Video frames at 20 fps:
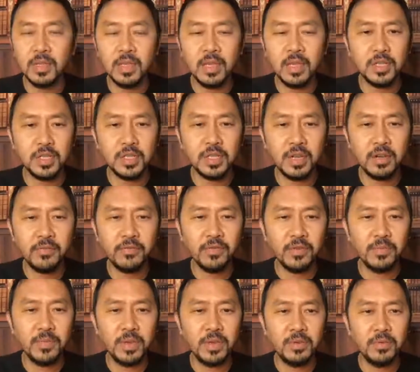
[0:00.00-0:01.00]
Hit share for
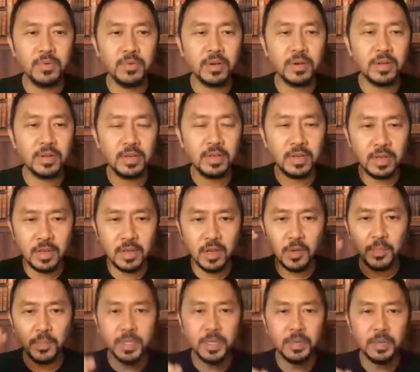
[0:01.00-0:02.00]
me. We're gonna
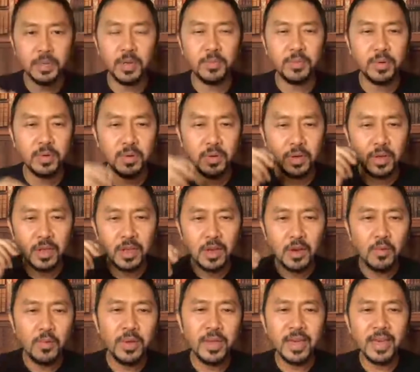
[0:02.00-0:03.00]
help some people.
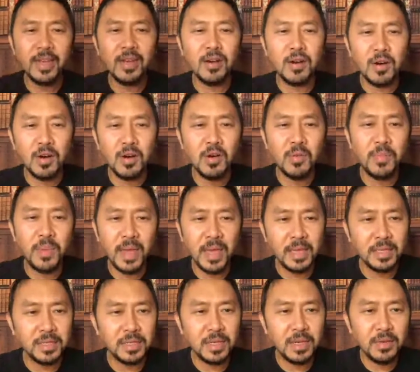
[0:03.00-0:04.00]
We gotta all band
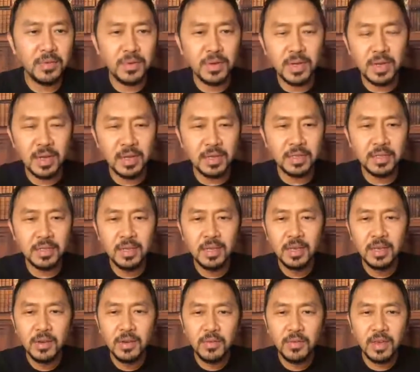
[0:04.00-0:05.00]
together, guys.
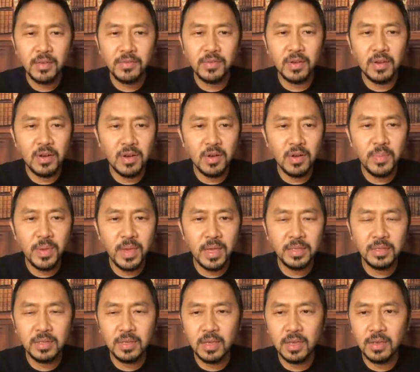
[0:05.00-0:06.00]
We have to all band
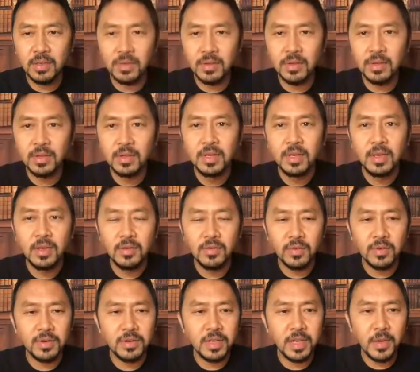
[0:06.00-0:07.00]
together in
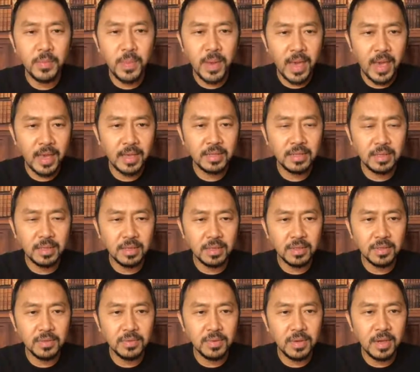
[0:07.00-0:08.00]
order to get past
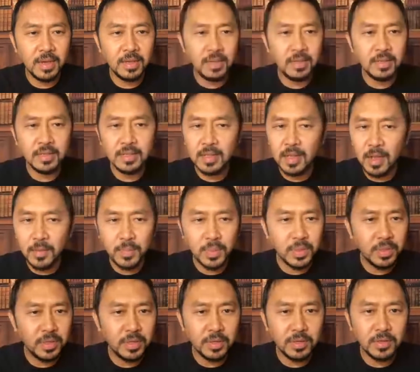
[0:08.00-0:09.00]
this, right? It's not
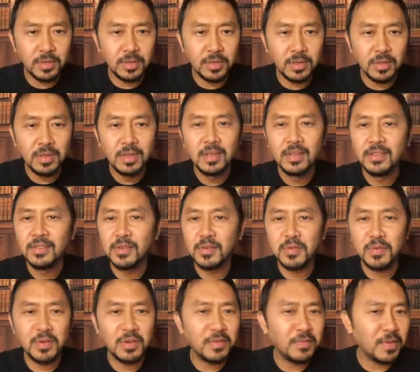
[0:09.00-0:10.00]
political. The
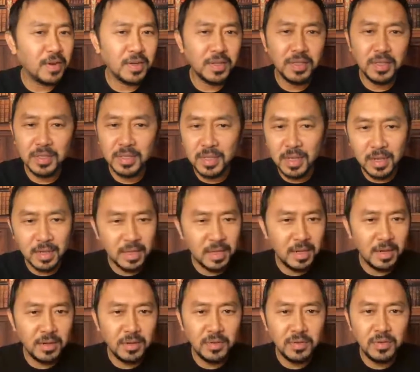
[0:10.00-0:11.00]
coronavirus does not
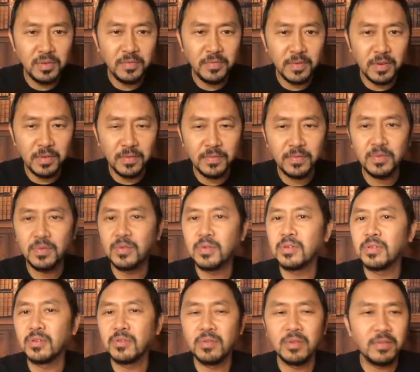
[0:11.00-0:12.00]
care who you vote for.
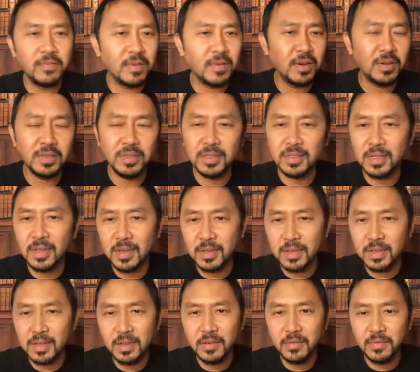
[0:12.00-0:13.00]
The coronavirus does not
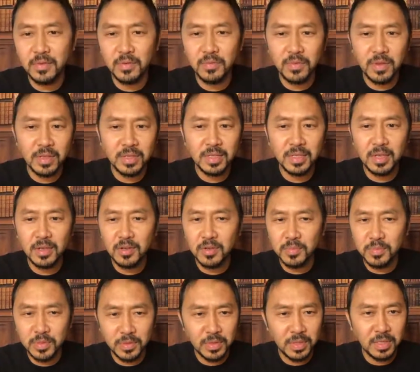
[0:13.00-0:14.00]
care if you're red state or
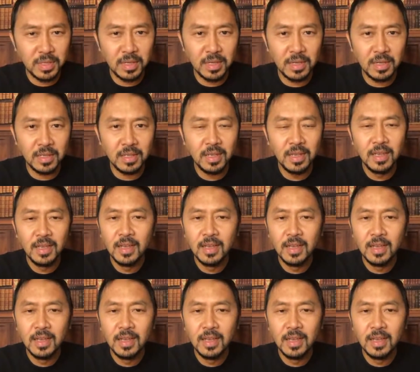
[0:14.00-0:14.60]
blue state.